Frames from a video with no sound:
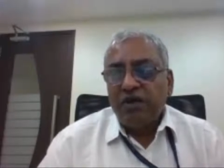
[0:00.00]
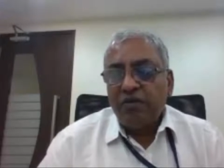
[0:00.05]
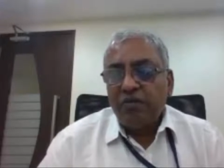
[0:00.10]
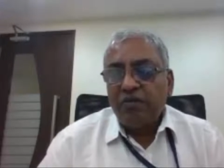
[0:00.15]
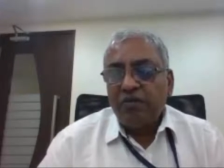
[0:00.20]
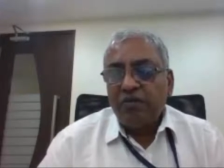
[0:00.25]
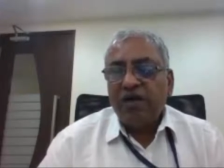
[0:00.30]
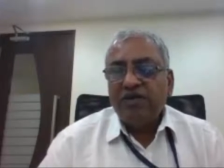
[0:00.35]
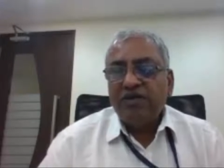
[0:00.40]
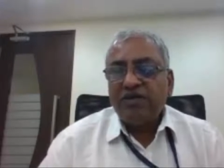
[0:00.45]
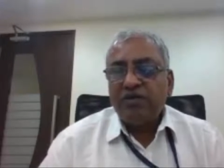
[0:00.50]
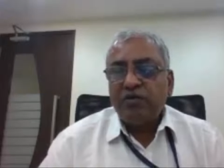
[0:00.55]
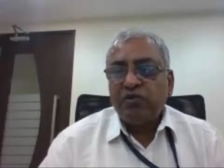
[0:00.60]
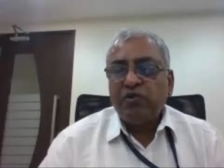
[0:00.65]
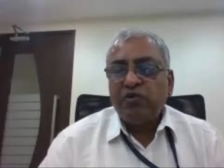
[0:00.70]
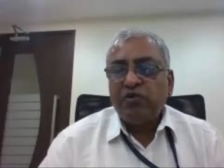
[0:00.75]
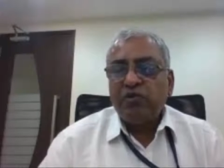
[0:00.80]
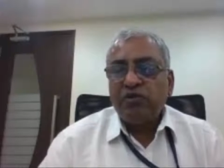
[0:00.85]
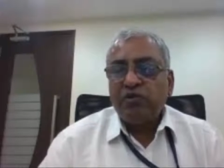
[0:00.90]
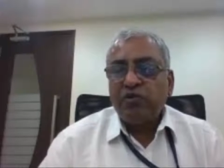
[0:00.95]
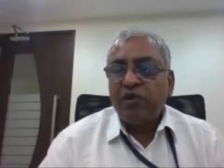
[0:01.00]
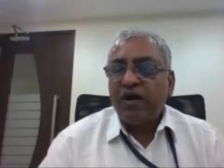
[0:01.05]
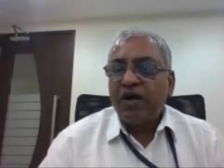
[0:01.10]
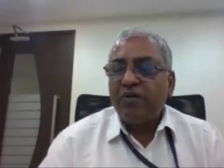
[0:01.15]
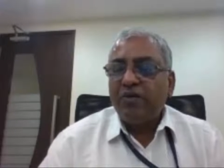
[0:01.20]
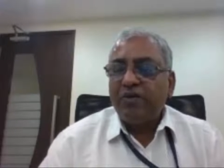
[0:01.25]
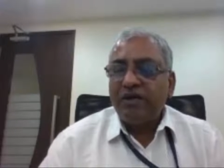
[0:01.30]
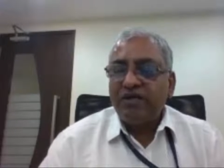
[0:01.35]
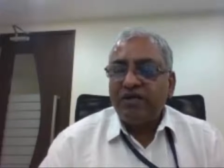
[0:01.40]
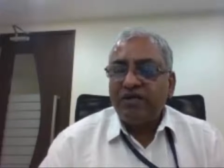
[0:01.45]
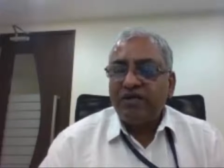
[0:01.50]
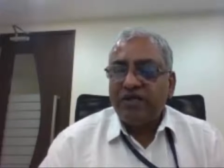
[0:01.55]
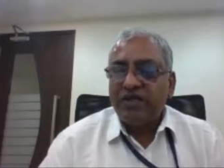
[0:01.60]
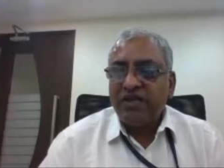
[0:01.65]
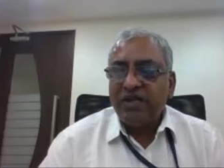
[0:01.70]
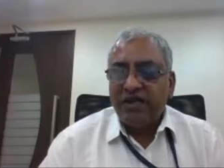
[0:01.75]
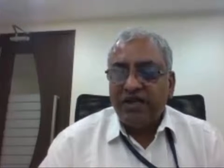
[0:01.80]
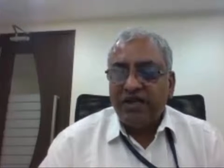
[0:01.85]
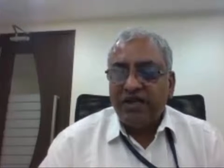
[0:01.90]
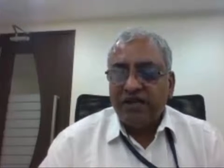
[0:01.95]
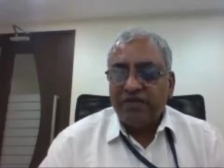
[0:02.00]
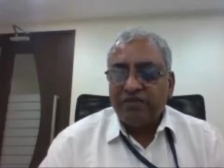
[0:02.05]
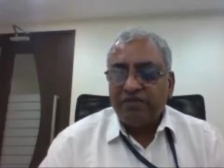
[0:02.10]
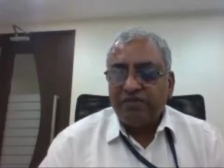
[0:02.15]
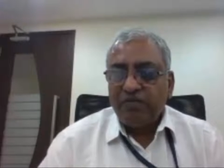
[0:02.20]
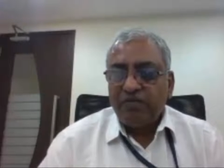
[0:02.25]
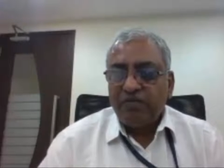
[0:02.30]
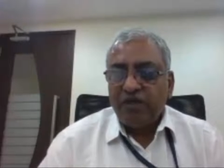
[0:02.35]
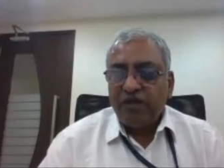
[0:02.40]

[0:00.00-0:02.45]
amongst those who are being screened.